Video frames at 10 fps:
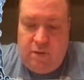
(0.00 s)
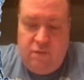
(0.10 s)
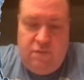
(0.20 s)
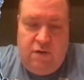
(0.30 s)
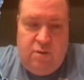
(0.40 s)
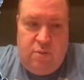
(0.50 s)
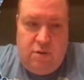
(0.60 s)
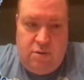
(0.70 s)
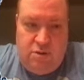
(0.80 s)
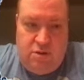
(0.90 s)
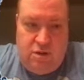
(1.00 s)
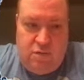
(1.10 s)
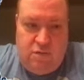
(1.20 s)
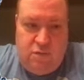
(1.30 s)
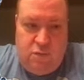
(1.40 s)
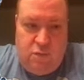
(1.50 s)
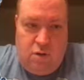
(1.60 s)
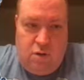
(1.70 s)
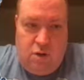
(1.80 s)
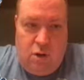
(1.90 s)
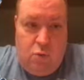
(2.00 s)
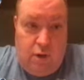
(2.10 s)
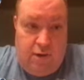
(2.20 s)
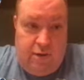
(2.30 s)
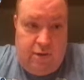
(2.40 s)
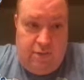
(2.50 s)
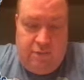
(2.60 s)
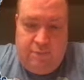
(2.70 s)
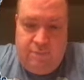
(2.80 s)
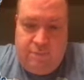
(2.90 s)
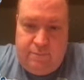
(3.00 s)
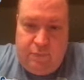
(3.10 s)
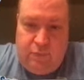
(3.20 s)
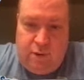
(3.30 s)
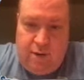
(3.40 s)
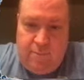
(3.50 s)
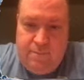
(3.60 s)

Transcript: very punishing for go wide decks, right?